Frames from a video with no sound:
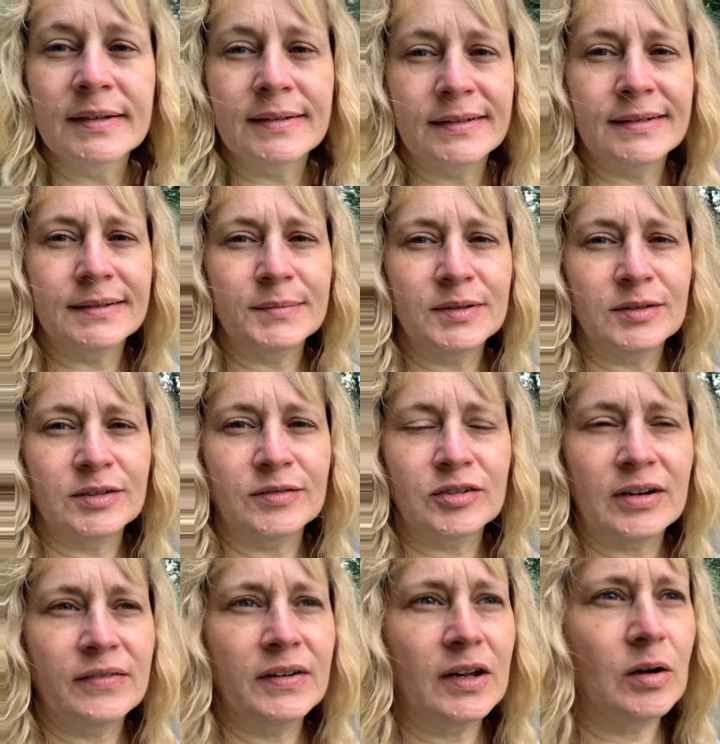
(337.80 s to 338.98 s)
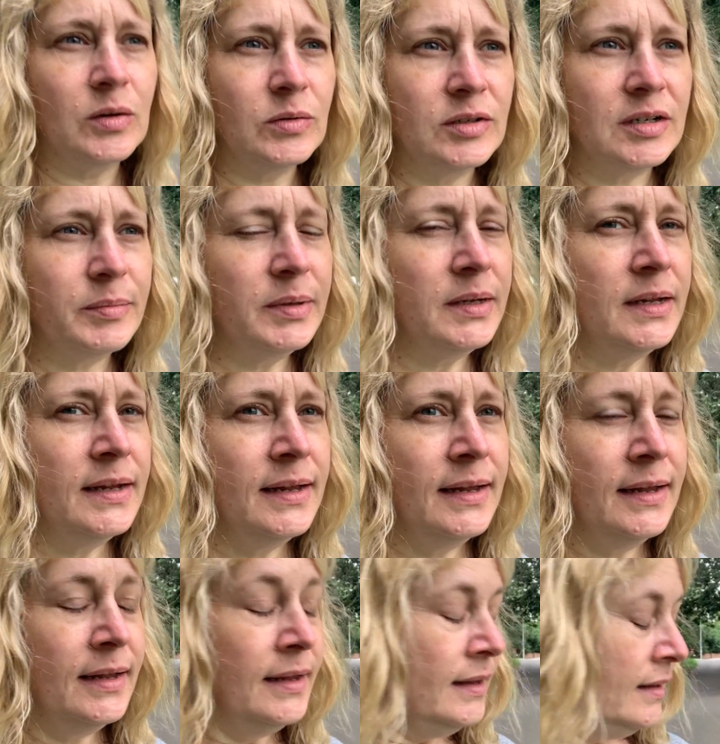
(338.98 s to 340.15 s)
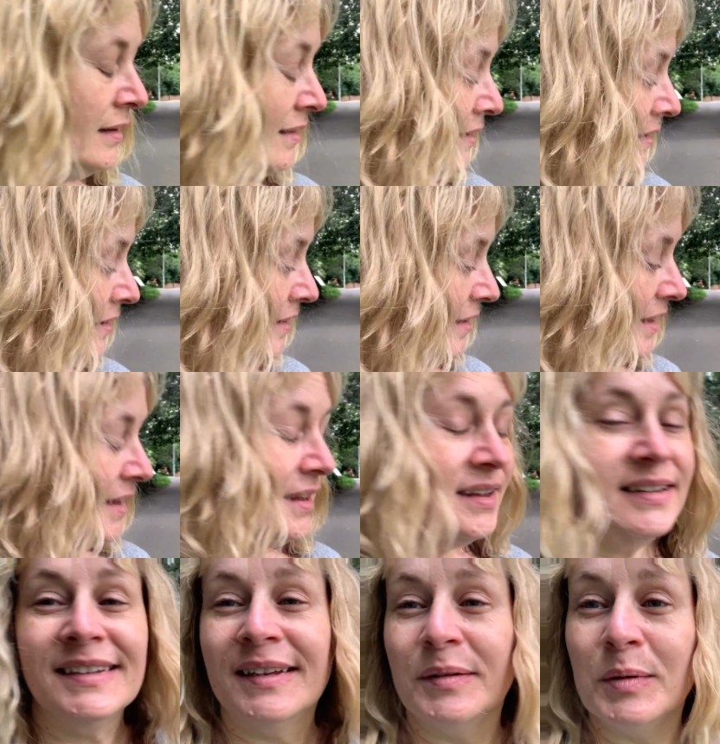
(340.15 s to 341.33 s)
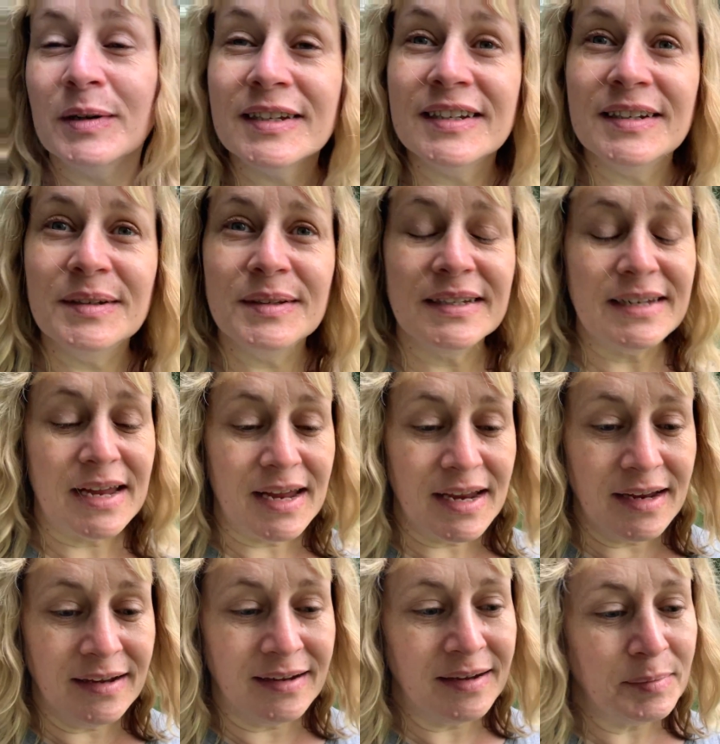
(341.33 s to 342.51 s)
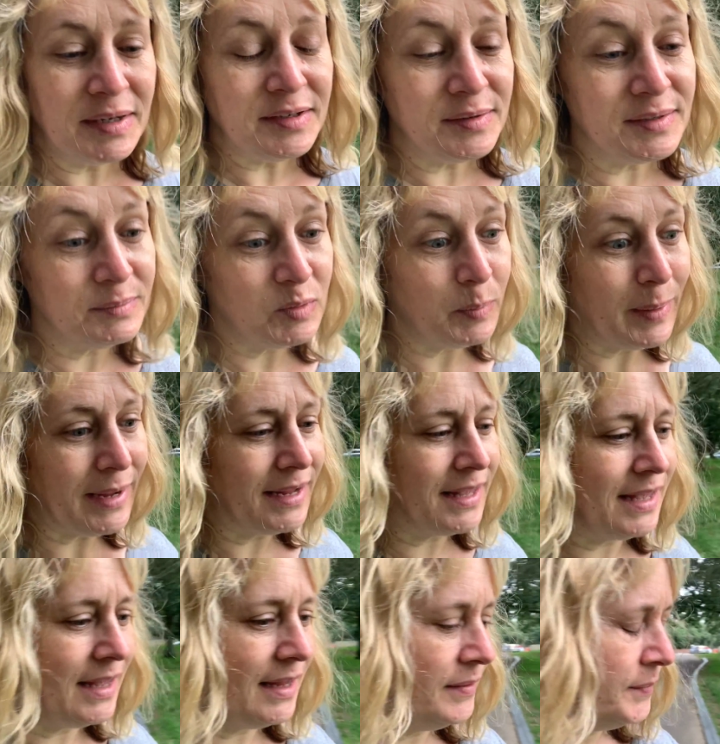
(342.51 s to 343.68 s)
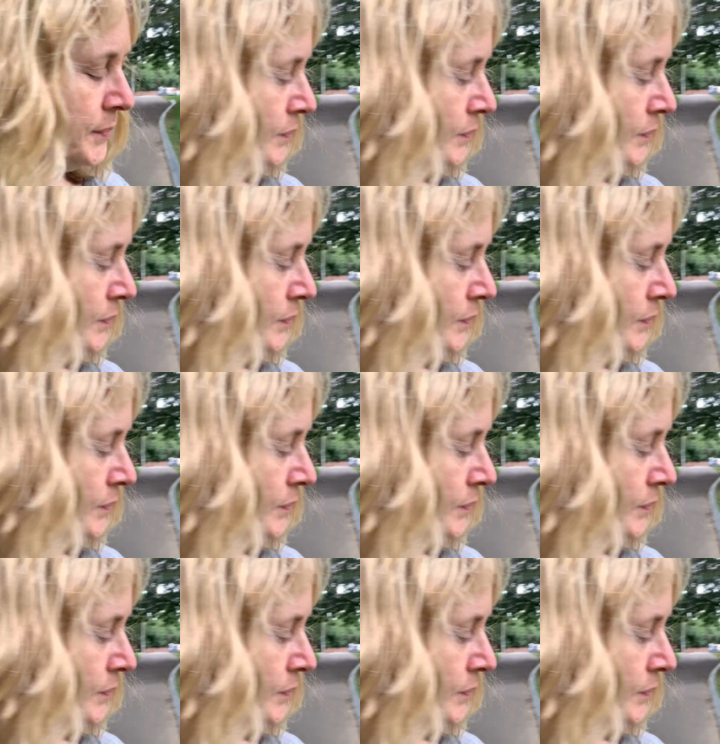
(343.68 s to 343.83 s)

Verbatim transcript: some sort of traffic hold up. Yeah, I don't know what to do today. I might do some more packing